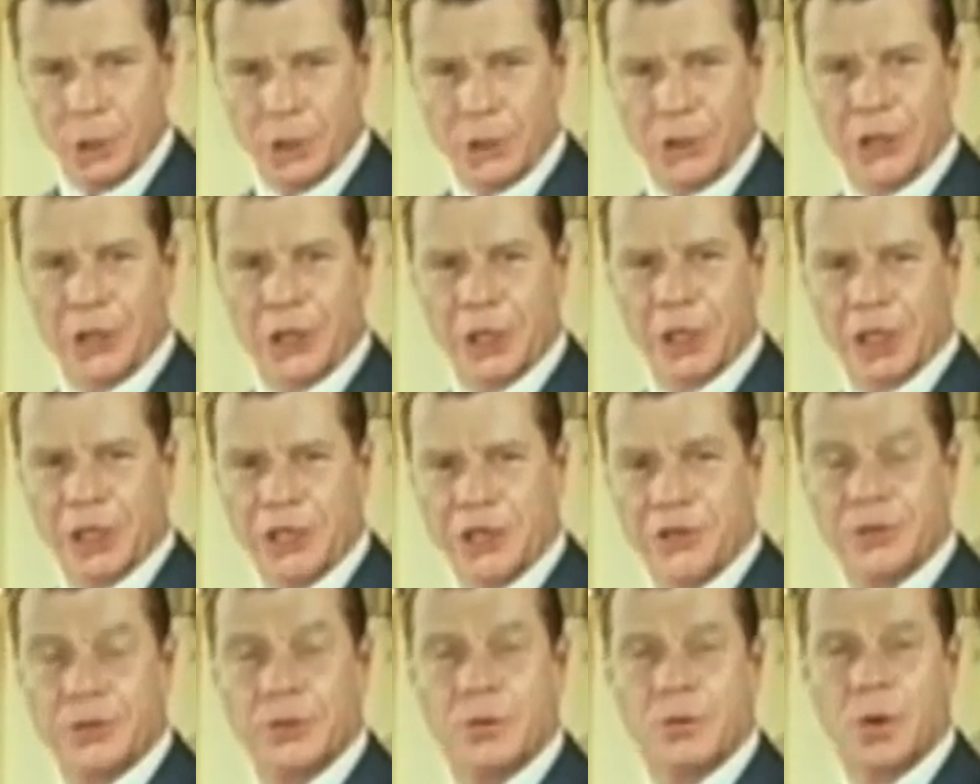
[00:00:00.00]
with
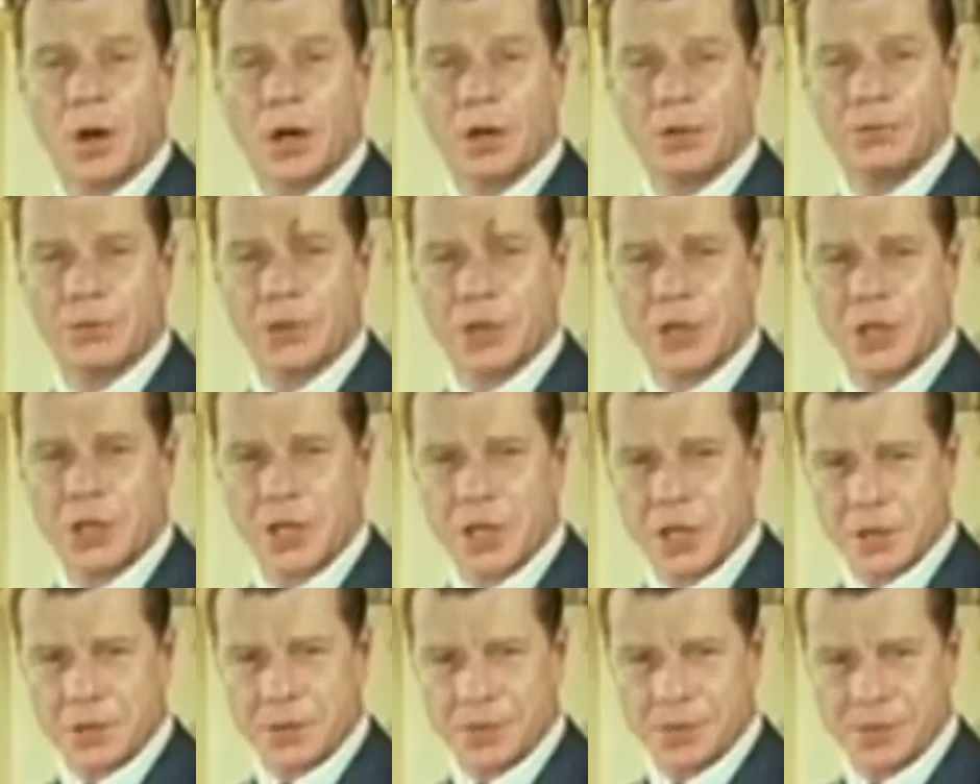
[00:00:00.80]
nearly 200
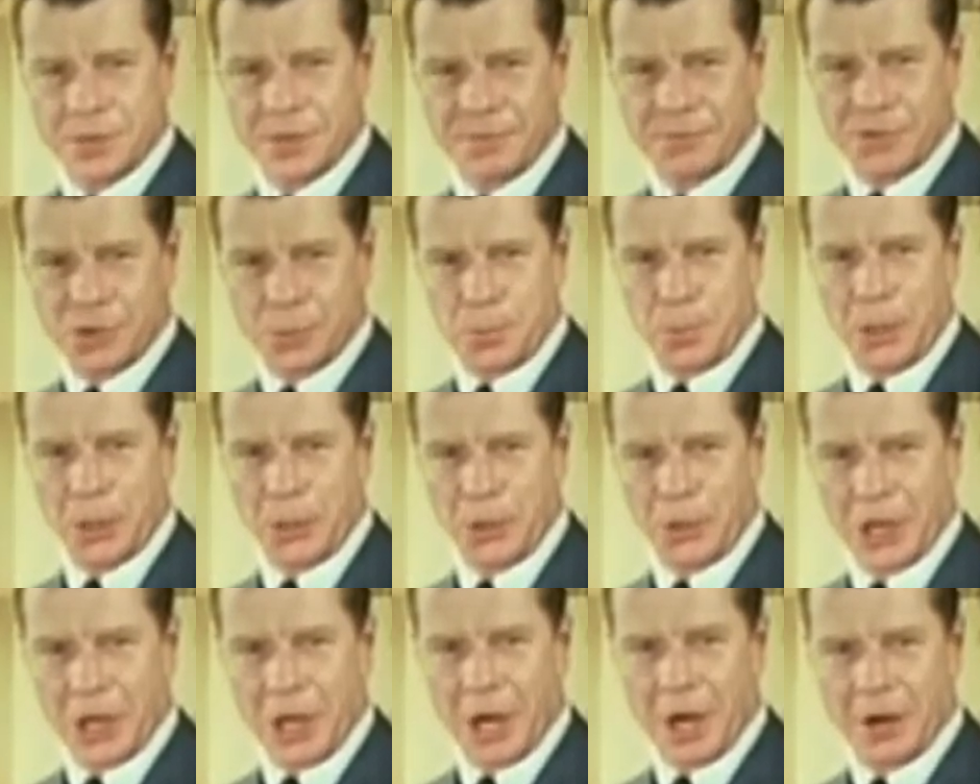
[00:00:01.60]
years of
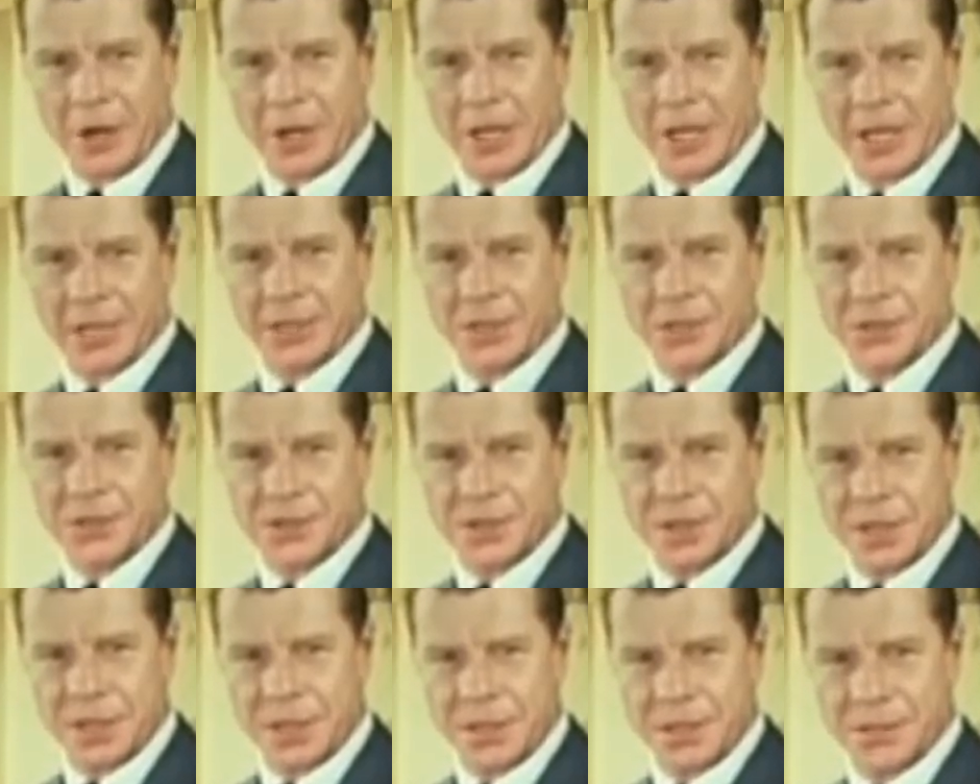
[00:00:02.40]
superiority on
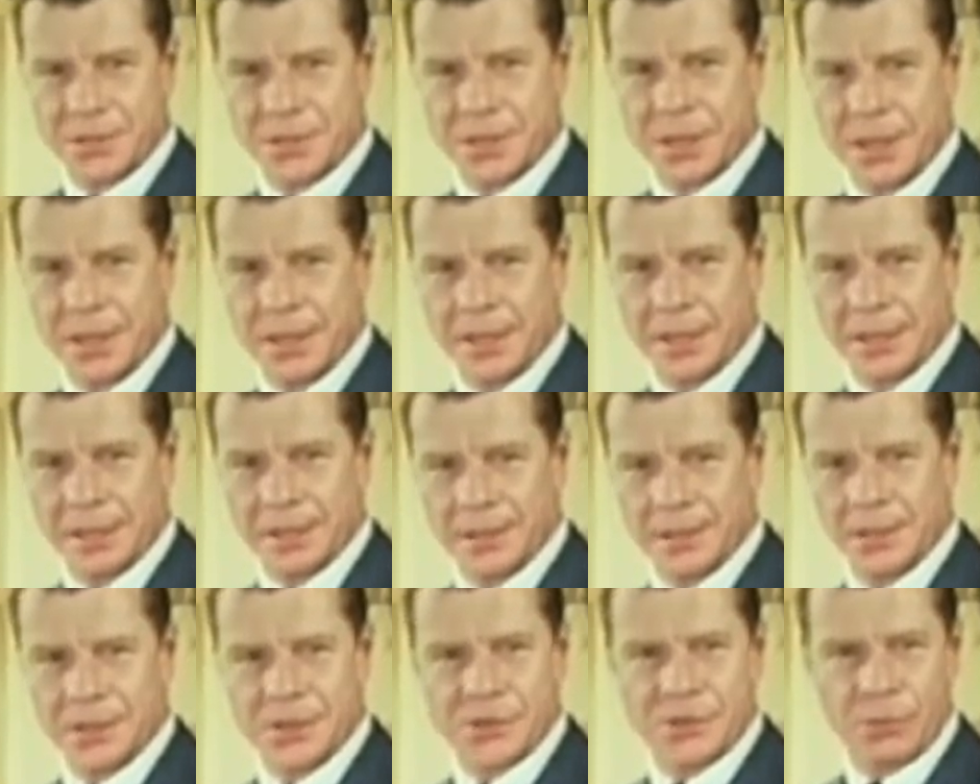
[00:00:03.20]
the seas,
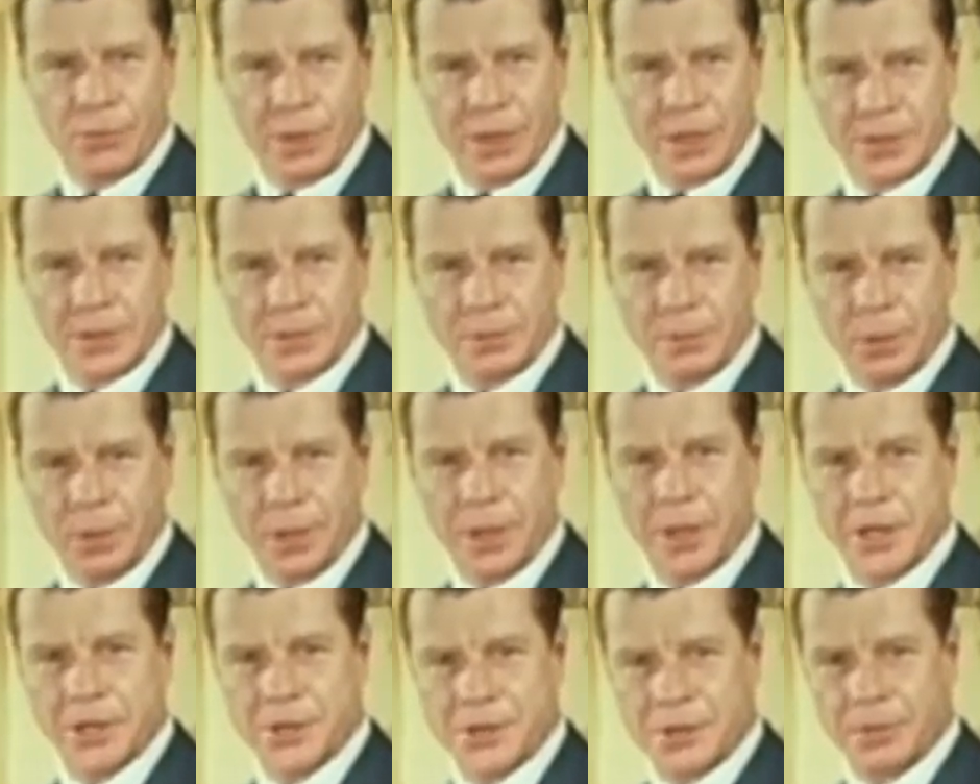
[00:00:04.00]
is rich
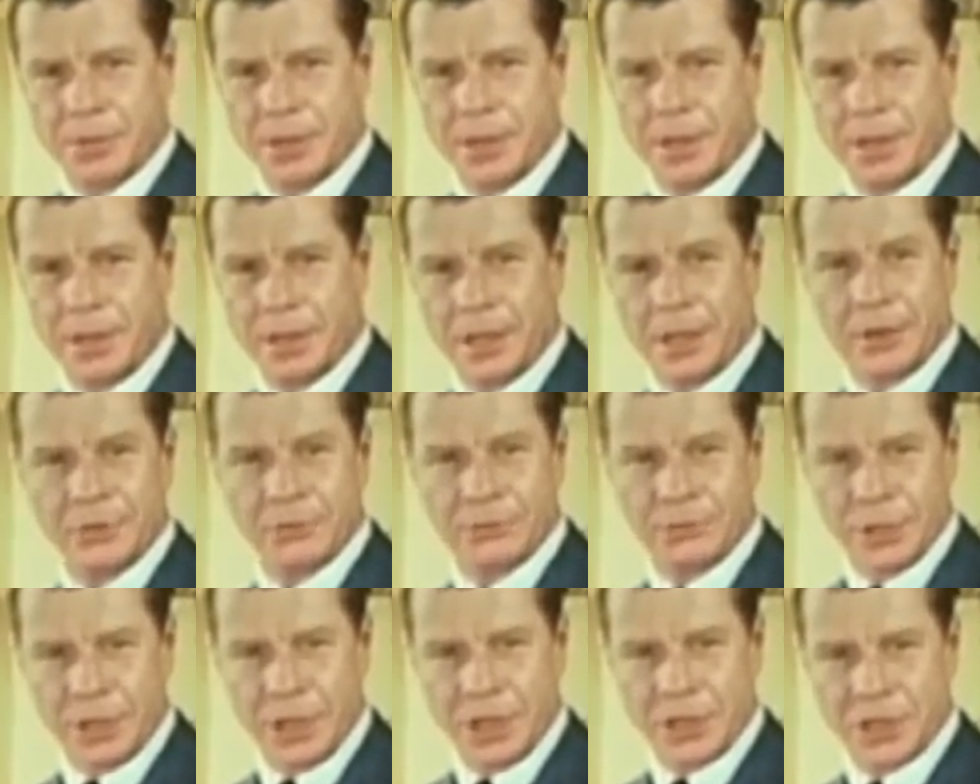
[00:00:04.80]
with history
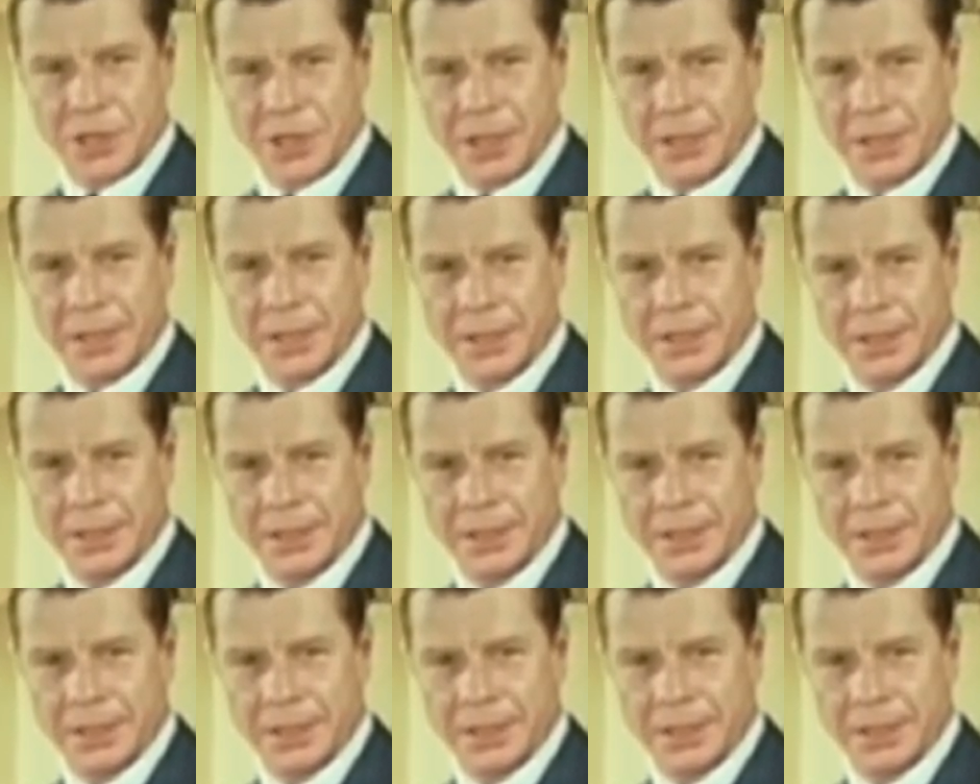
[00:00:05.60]
and tradition.